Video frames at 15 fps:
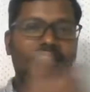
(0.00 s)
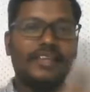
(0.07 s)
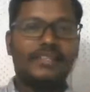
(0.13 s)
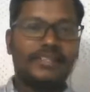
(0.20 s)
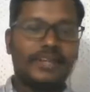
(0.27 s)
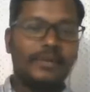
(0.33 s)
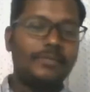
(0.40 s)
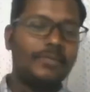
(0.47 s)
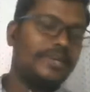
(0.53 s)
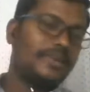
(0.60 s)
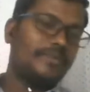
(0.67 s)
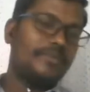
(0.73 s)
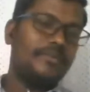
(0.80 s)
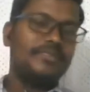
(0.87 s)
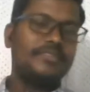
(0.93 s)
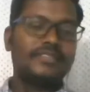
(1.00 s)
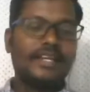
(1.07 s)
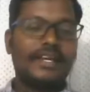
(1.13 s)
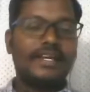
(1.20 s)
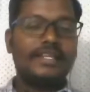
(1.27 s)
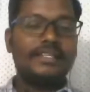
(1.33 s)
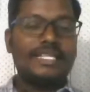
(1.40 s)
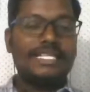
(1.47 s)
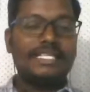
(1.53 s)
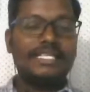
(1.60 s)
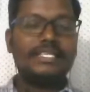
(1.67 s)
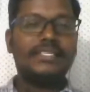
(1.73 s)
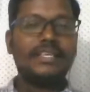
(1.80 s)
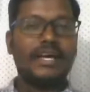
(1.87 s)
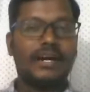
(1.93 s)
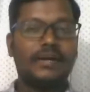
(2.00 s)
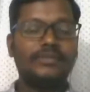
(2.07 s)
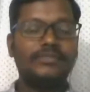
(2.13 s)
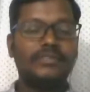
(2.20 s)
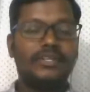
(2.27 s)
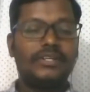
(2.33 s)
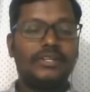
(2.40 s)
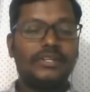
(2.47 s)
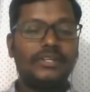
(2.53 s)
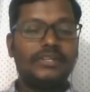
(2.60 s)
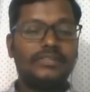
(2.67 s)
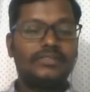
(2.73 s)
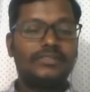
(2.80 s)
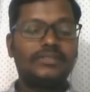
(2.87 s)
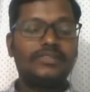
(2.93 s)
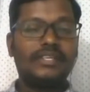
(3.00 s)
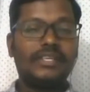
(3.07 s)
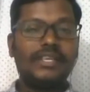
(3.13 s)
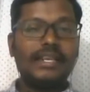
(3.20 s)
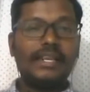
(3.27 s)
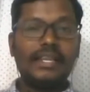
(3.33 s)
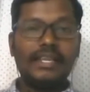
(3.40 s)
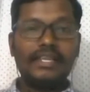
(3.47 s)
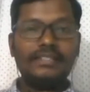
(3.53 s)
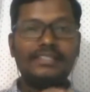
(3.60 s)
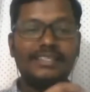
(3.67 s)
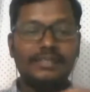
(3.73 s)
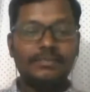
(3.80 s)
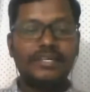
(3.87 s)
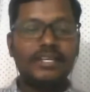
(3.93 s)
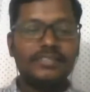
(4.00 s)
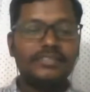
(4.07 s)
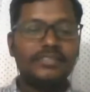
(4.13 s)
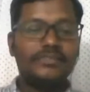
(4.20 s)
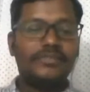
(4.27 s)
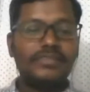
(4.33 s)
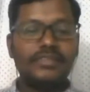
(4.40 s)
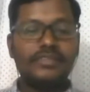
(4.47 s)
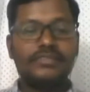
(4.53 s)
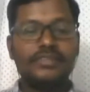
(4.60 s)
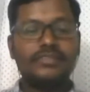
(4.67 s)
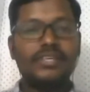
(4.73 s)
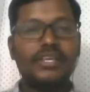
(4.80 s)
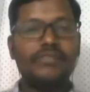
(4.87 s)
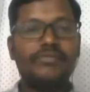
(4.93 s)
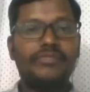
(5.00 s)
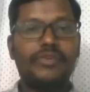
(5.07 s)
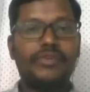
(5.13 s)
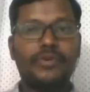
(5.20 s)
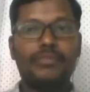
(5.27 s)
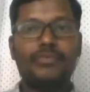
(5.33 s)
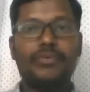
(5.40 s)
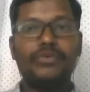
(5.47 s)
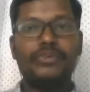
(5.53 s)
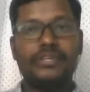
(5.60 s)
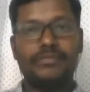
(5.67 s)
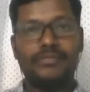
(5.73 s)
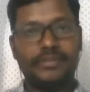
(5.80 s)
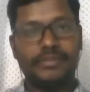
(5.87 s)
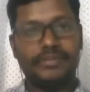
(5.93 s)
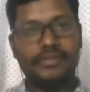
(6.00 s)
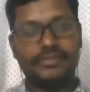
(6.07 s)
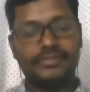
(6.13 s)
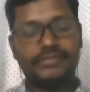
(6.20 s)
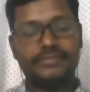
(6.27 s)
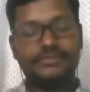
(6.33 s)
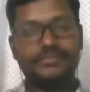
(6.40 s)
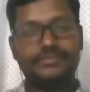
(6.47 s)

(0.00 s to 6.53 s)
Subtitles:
other complete opposite side, and this is how. So there is a limitation with this self-report inventories.